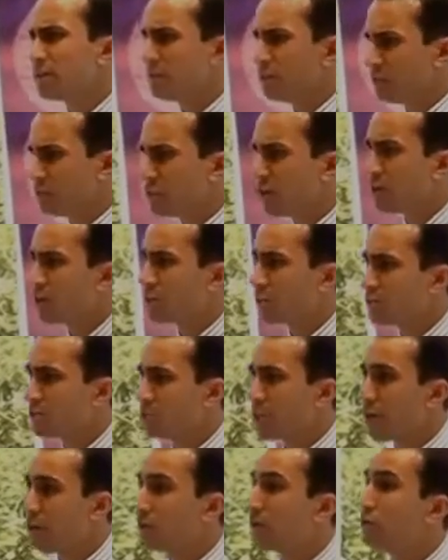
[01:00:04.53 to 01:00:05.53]
retards
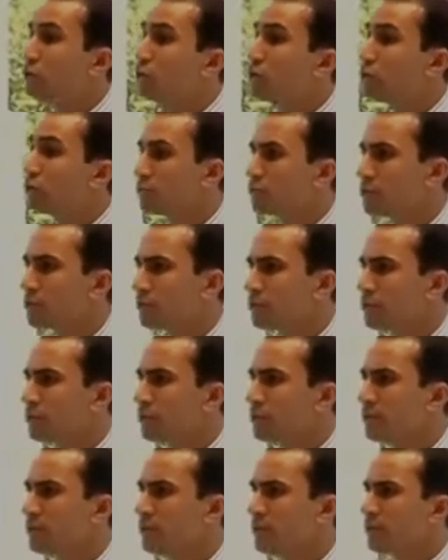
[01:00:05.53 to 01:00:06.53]
our growth
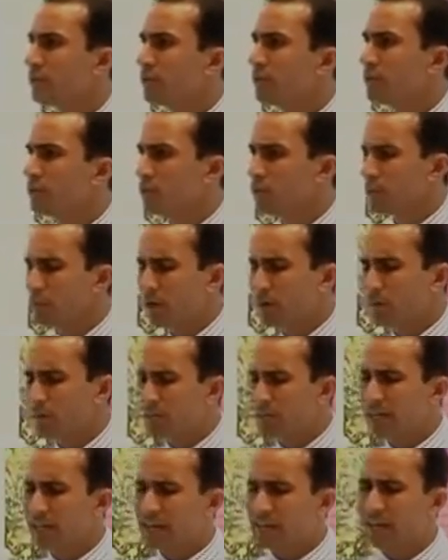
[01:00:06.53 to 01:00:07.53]
to the
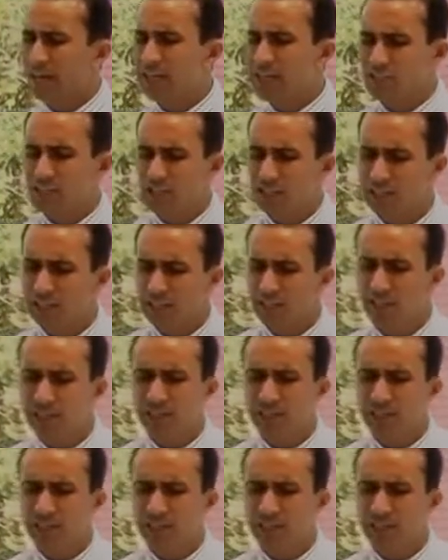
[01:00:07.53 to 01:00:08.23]
promised land. Lastly,